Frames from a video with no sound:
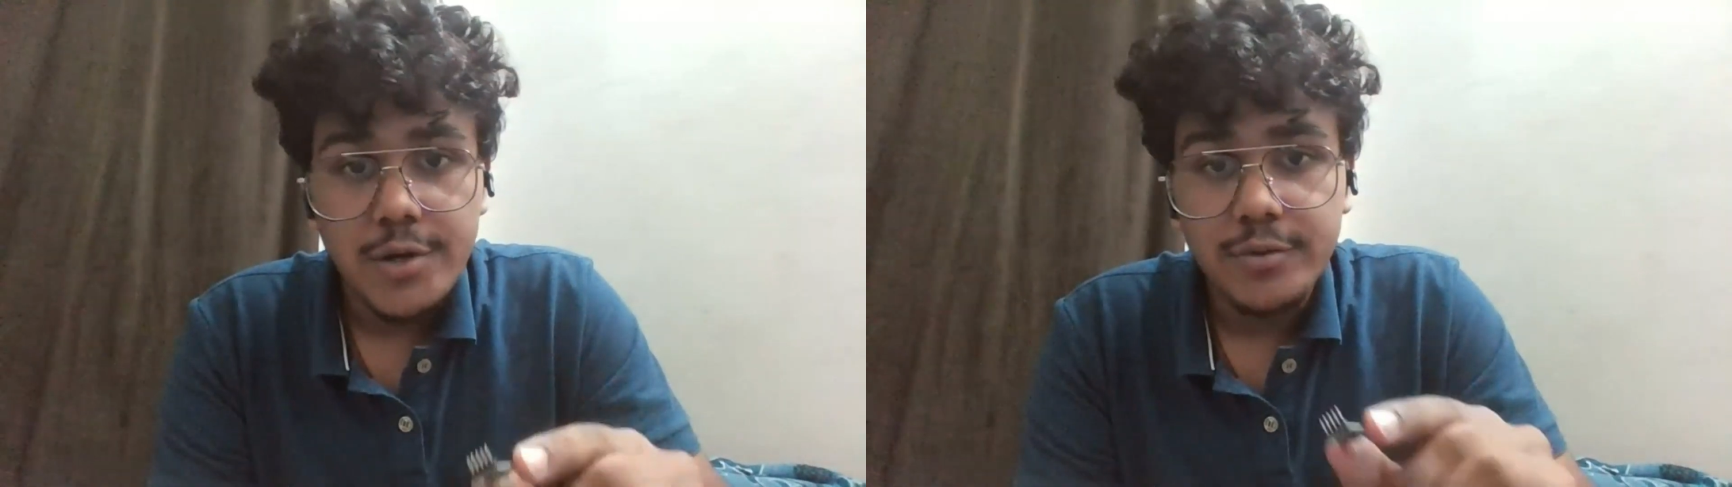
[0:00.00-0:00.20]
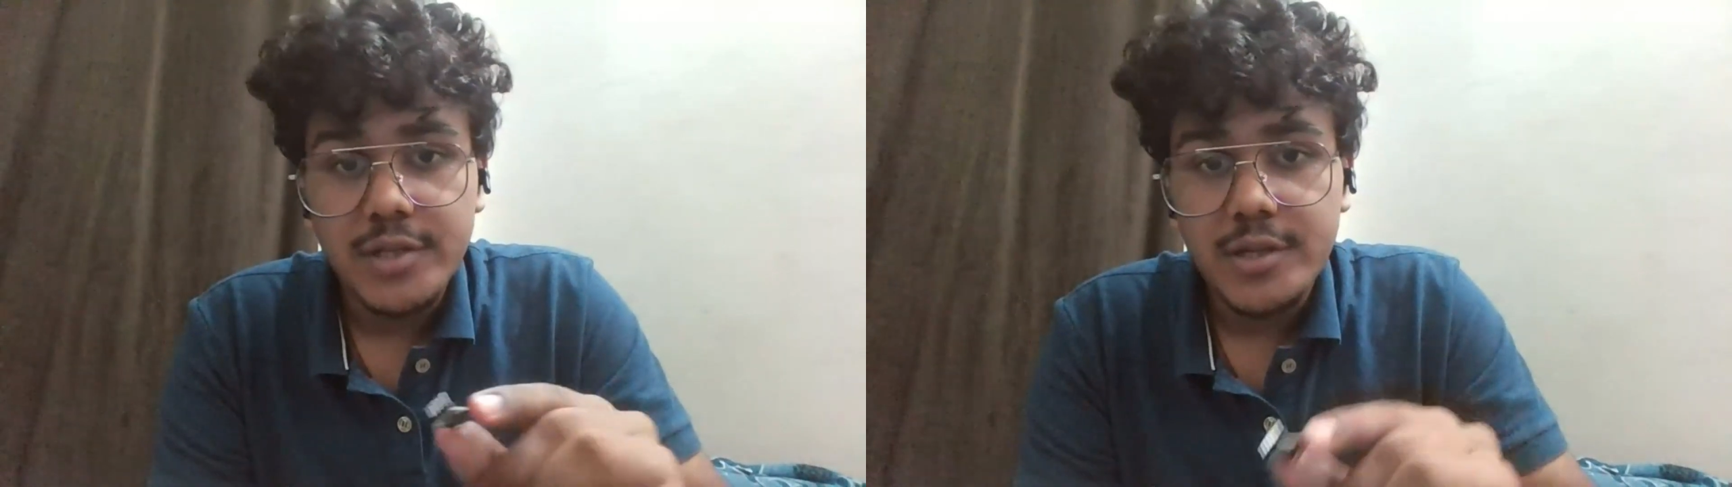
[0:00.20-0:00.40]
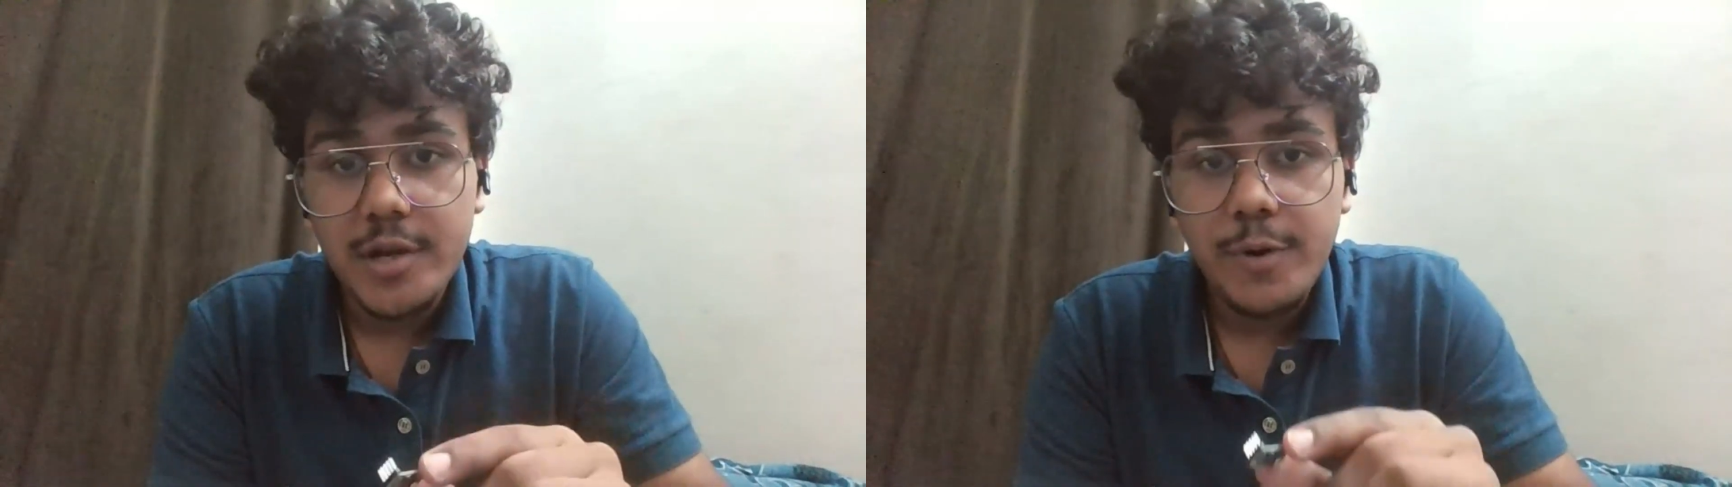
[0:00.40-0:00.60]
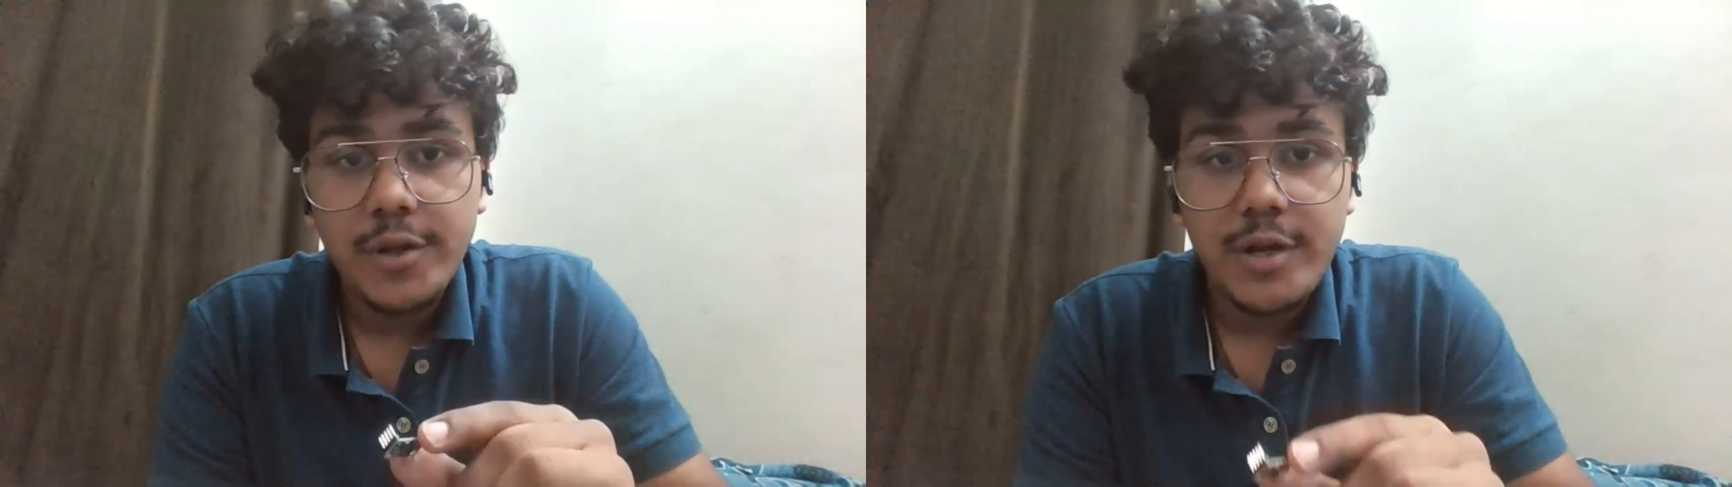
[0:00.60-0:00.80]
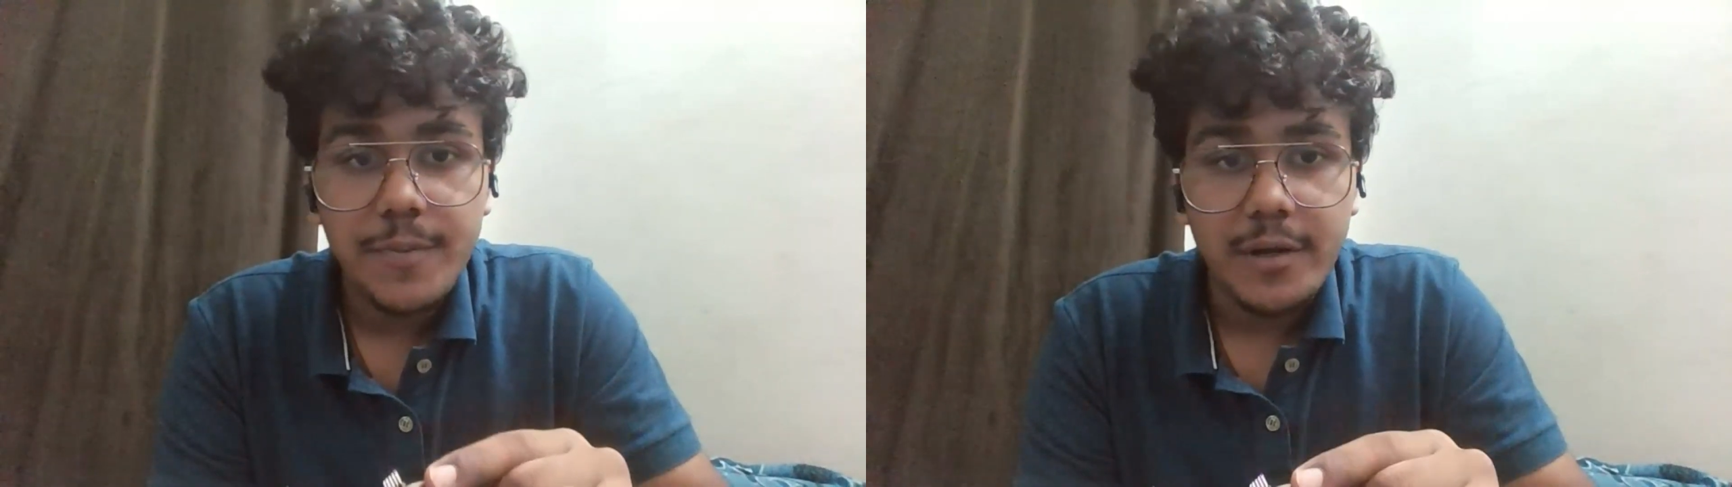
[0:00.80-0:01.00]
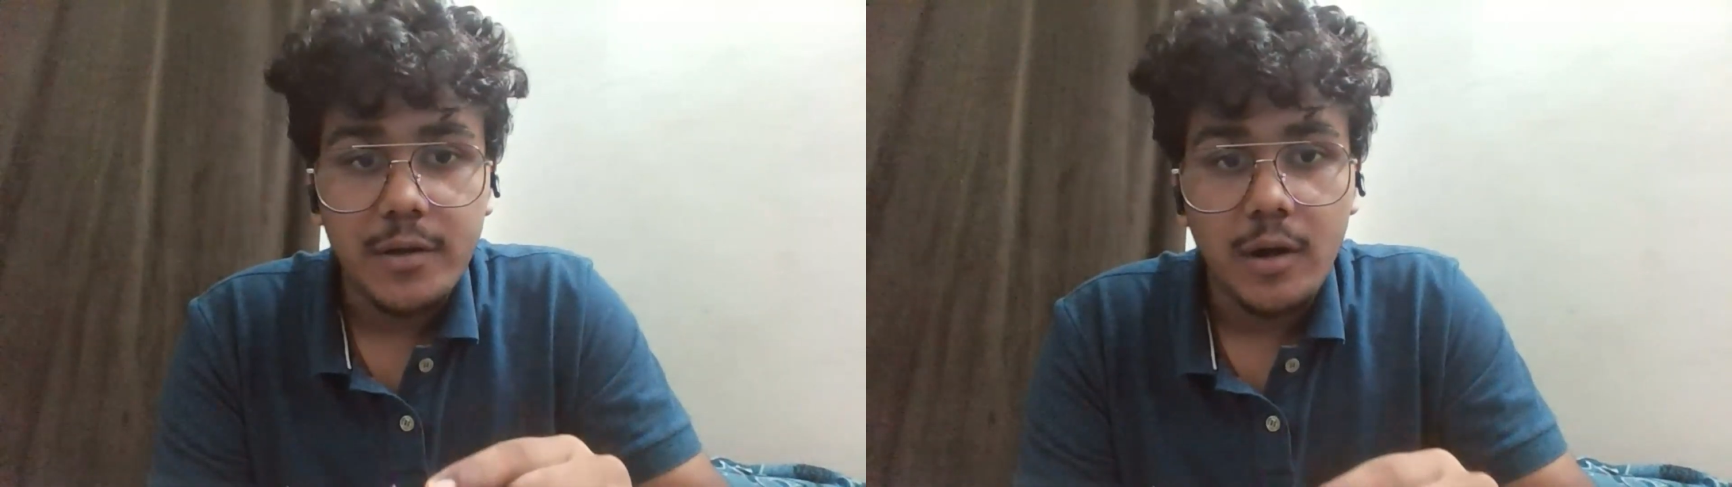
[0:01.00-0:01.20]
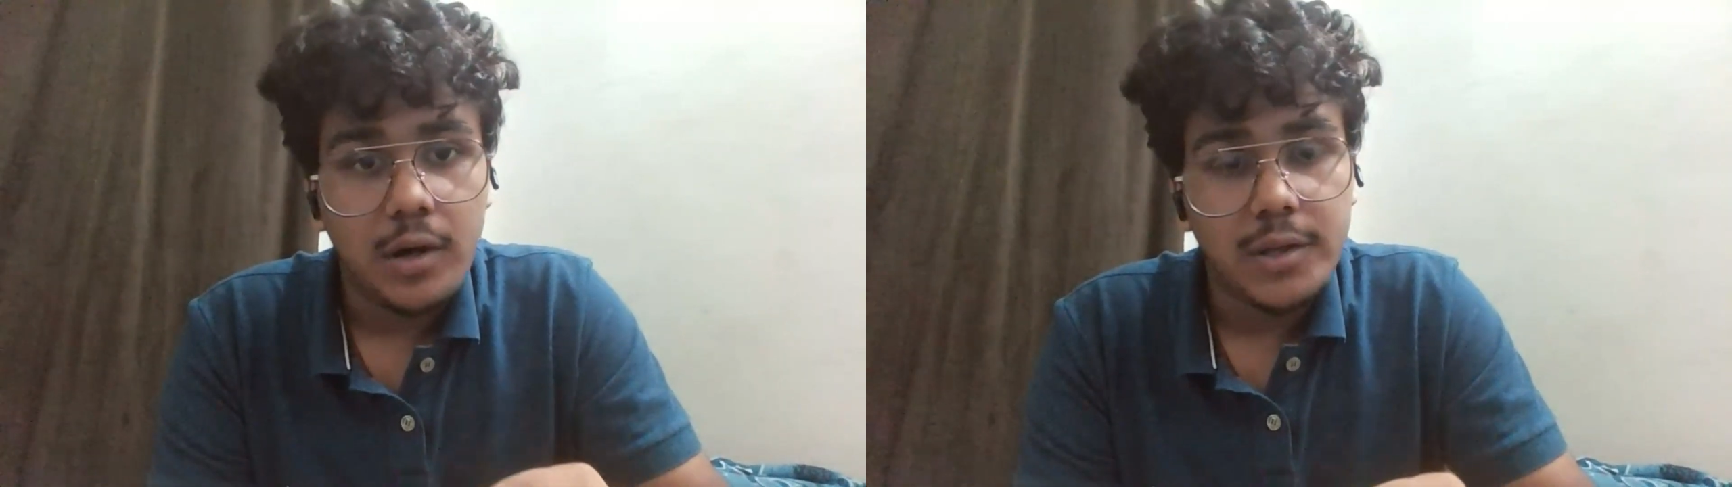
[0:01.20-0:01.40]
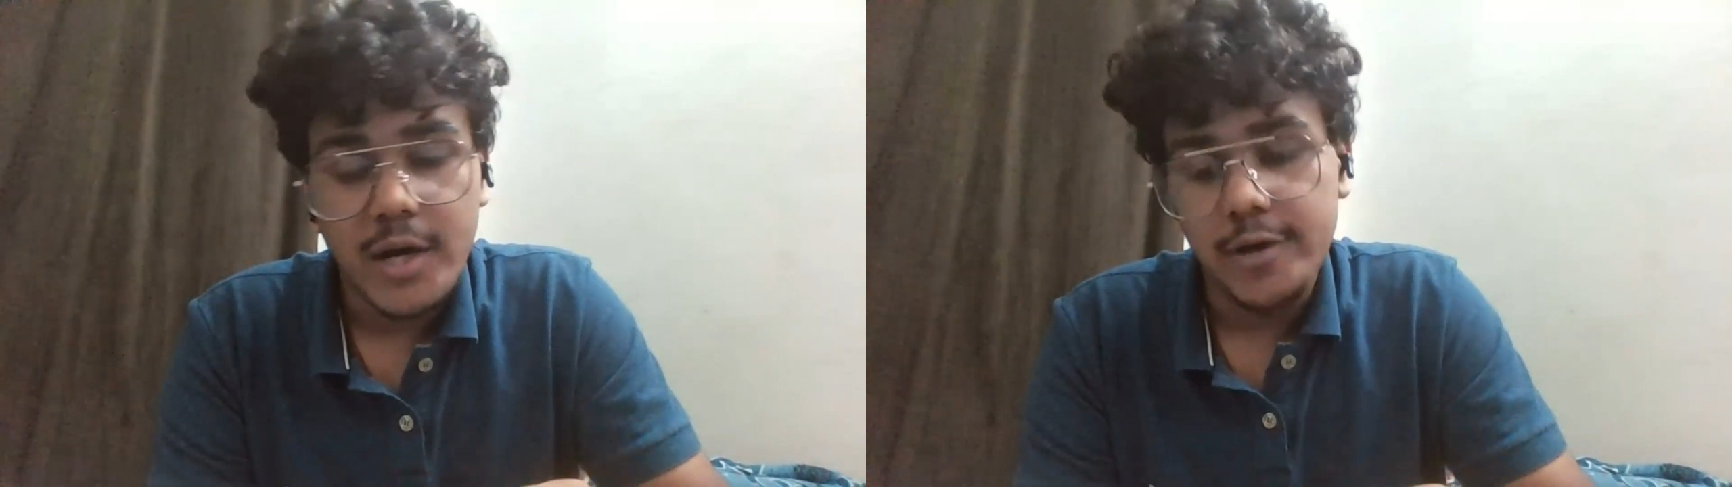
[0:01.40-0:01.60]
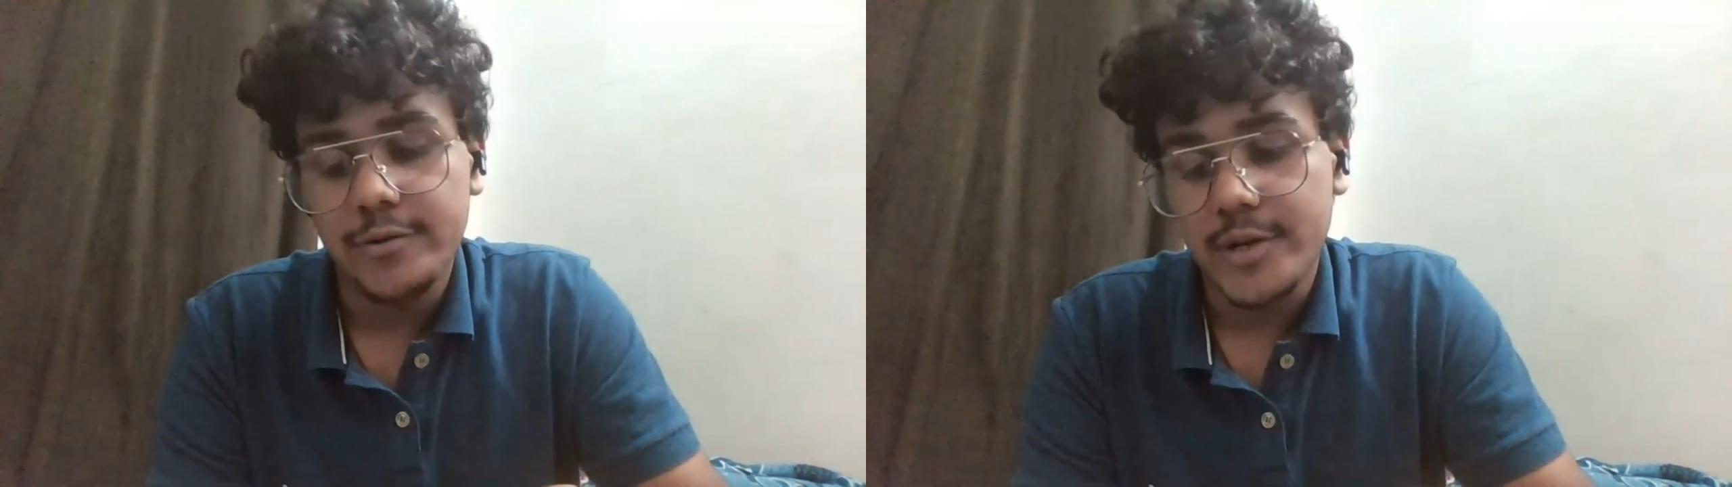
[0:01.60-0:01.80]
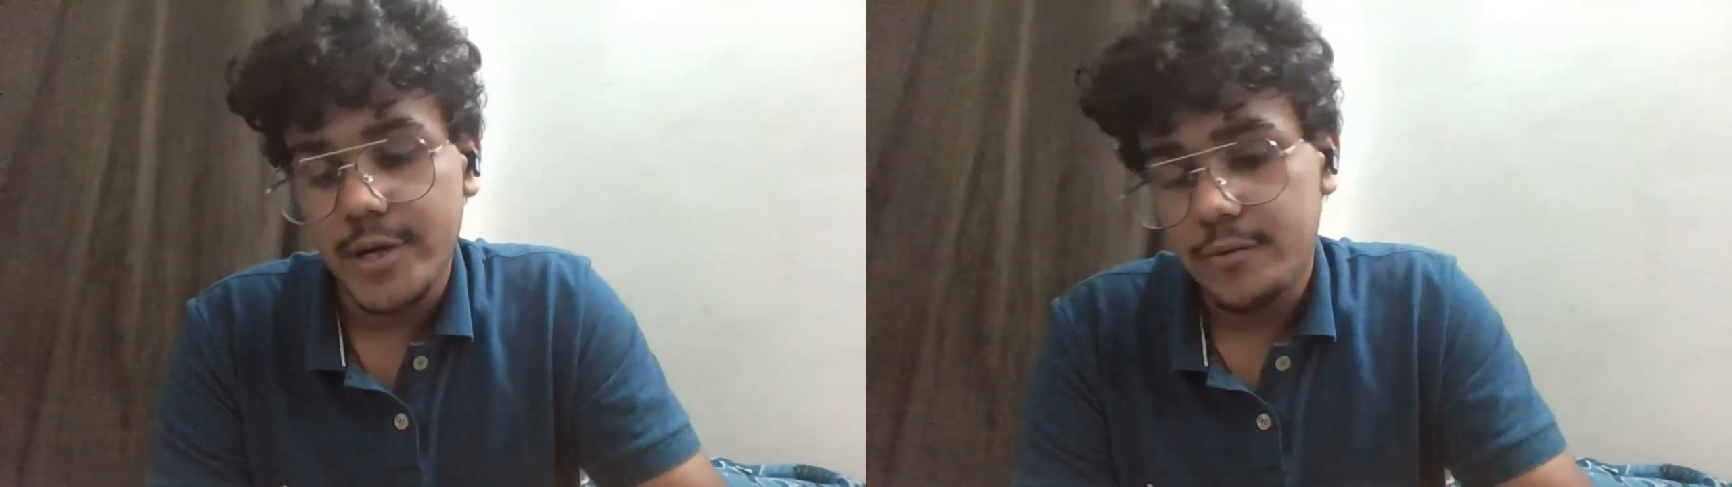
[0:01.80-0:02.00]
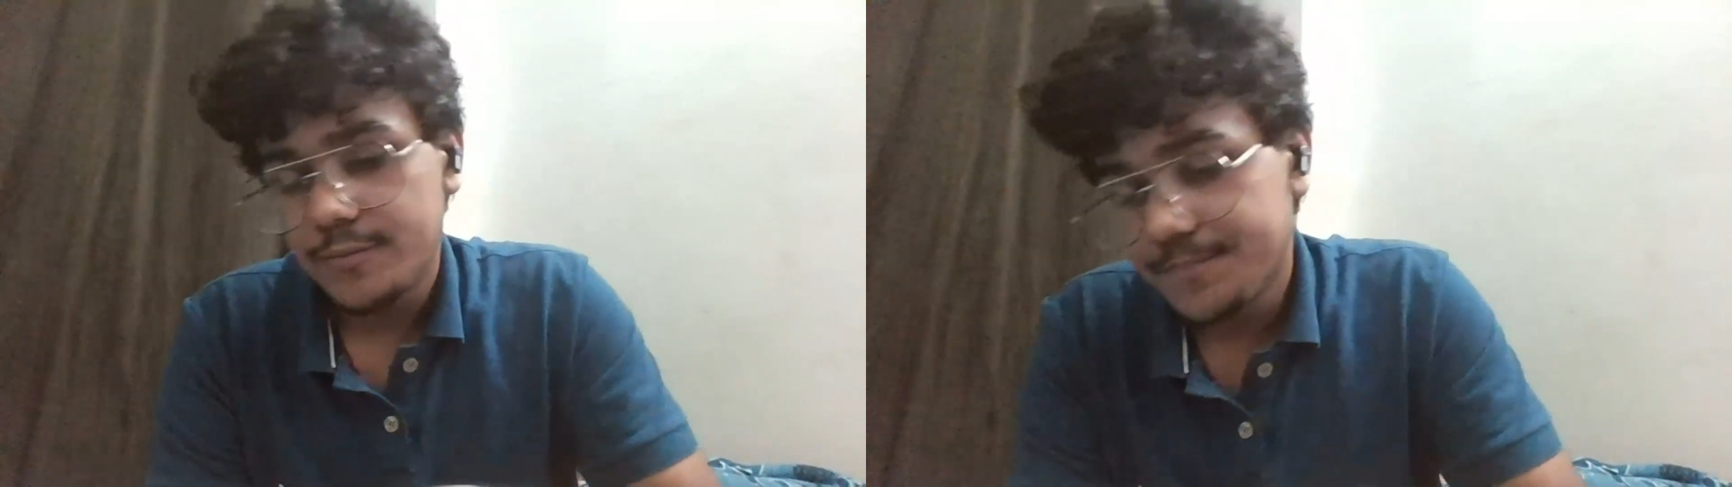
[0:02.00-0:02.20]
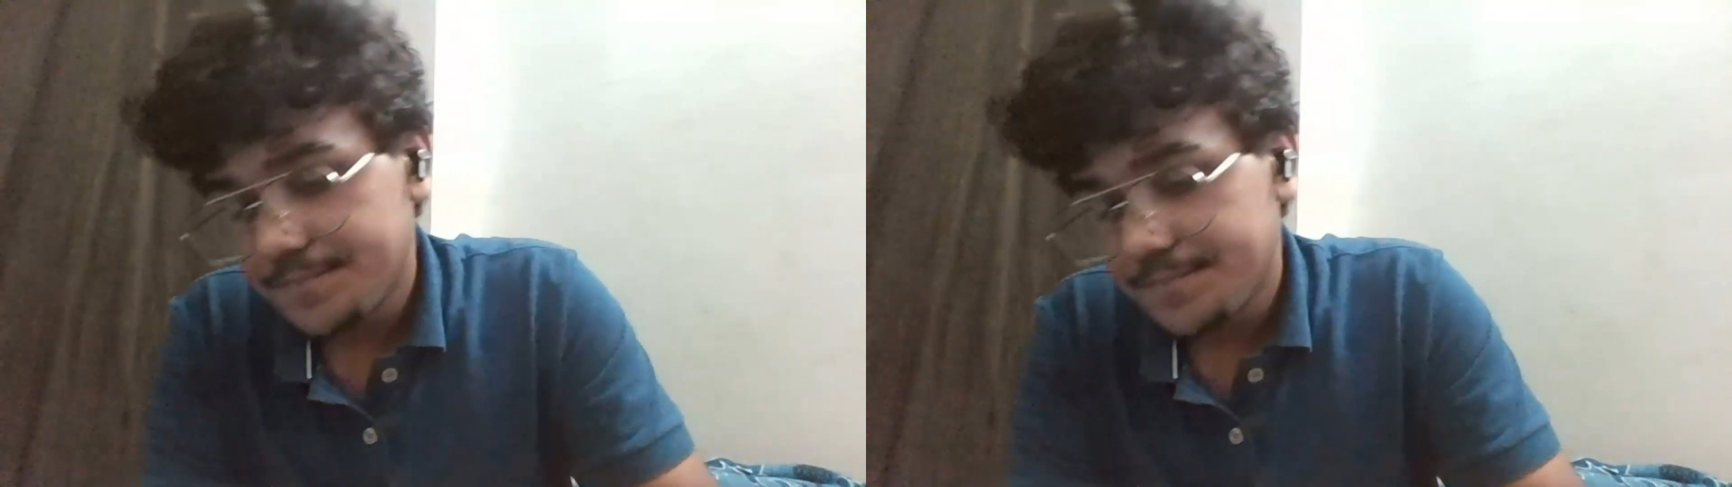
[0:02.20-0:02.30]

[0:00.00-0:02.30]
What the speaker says: to the 3.3 pin on the Arduino Nano.